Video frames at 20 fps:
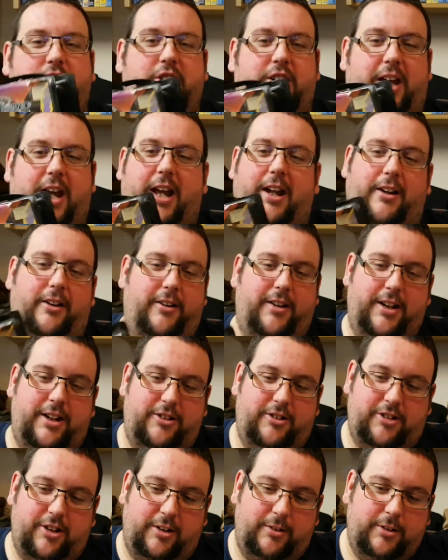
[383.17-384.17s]
to get like
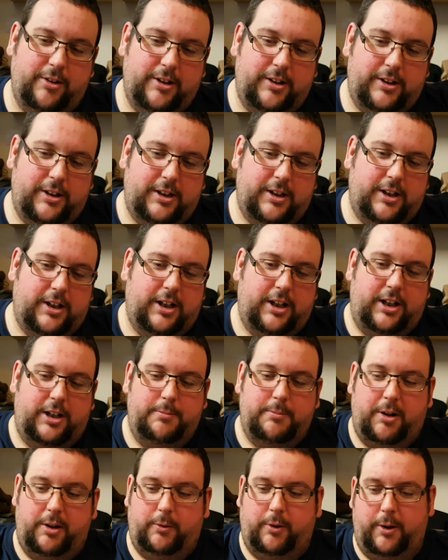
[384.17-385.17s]
these, so you
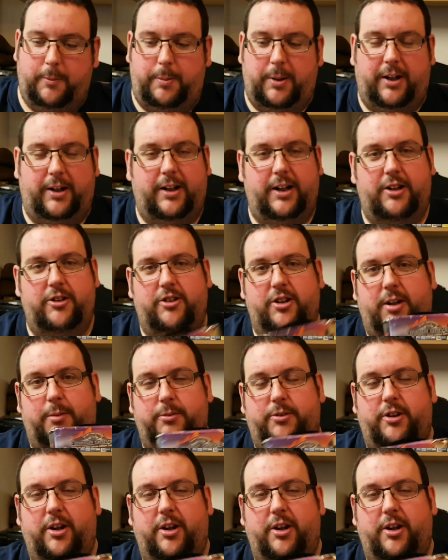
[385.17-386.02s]
might want to pick these up.